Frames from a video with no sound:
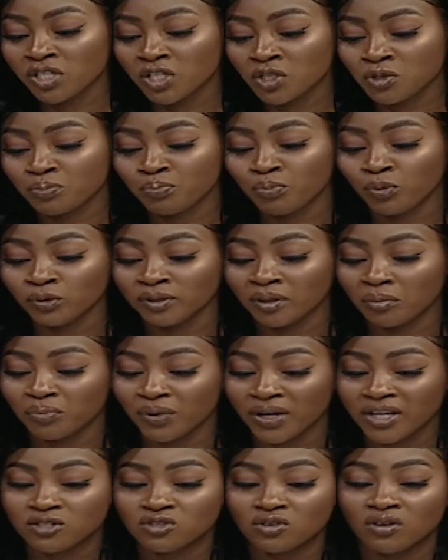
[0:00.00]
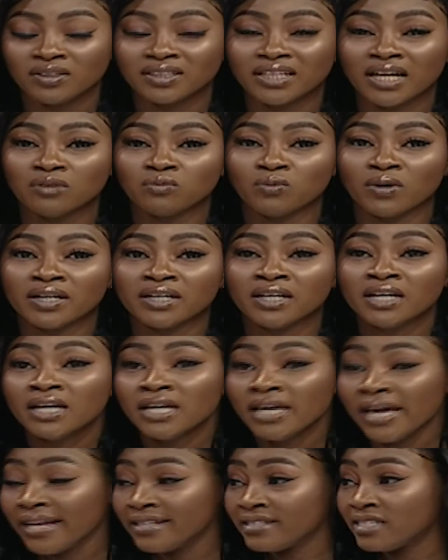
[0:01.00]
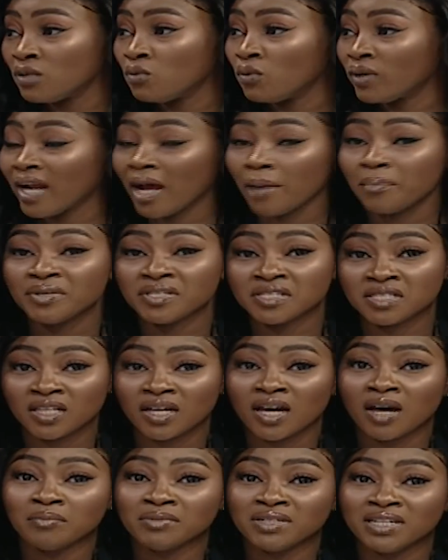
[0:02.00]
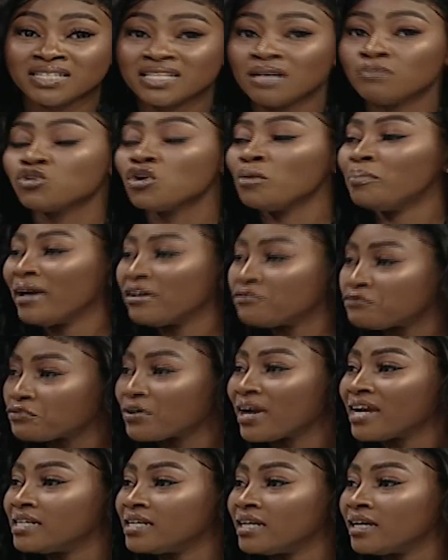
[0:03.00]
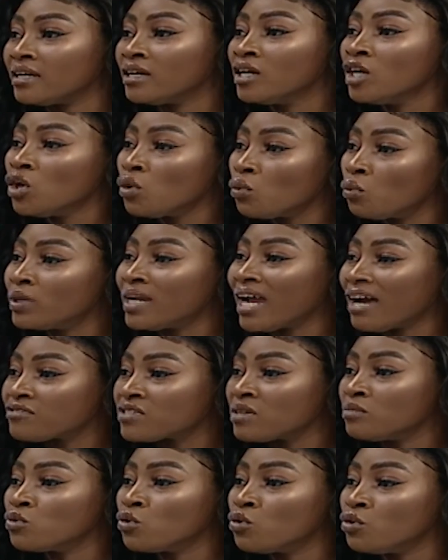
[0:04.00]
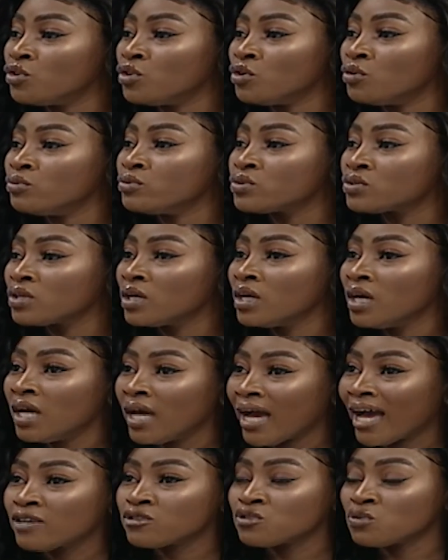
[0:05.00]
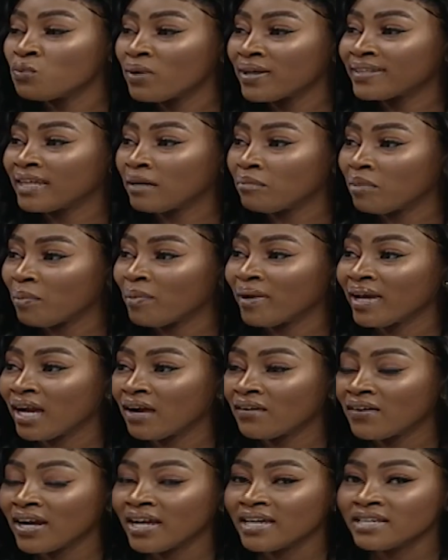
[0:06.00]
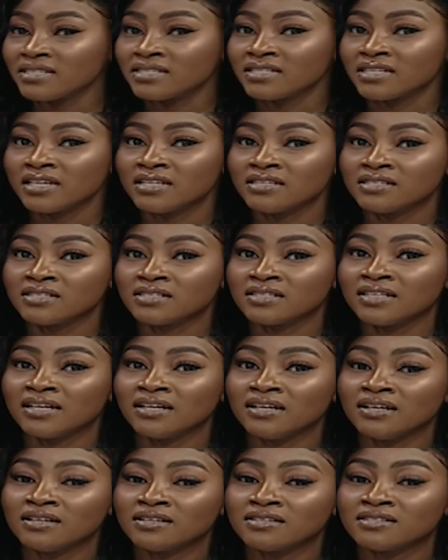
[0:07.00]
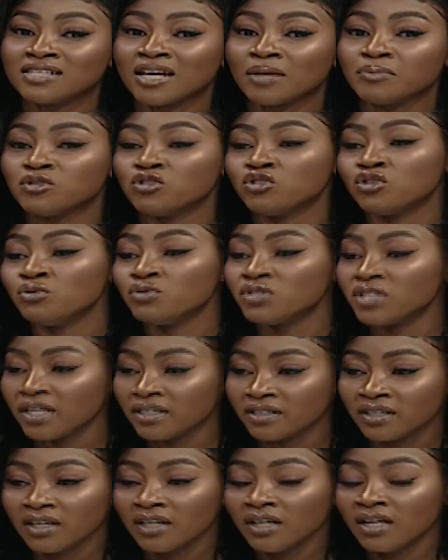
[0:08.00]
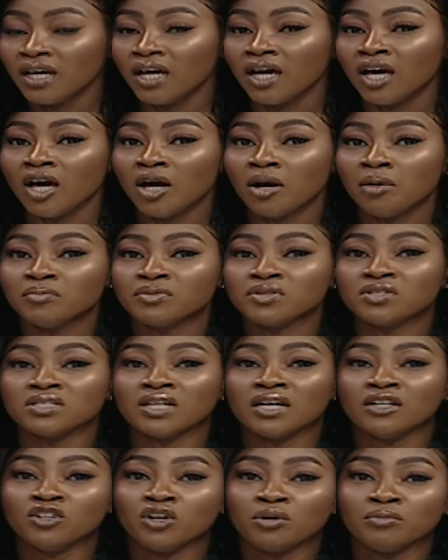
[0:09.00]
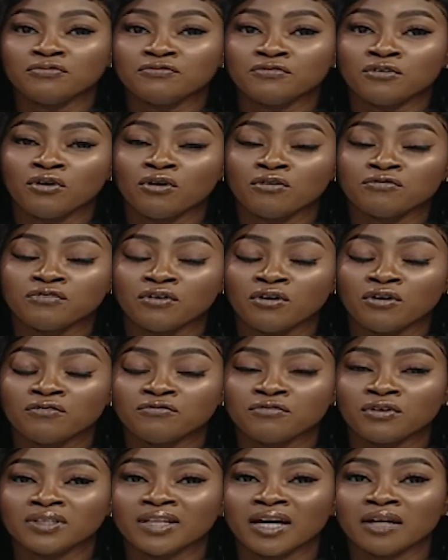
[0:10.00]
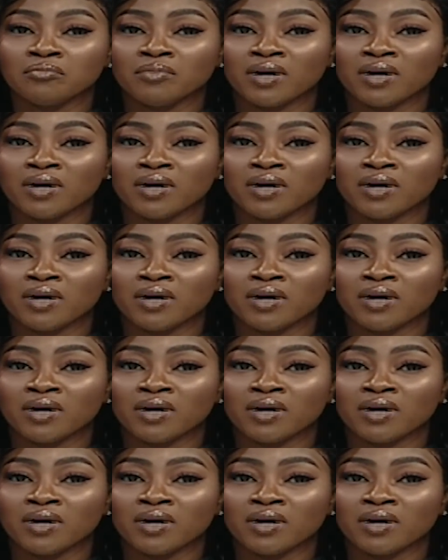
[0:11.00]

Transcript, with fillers: just pull the brakes on that one mm -hmm. and see what happens in the coming days. I'm yep. sure by Friday we'll have some yes, good news yes. as to whether yes. Baba Yara is, is the substituted mm-hmm. um, stadium for, for, for that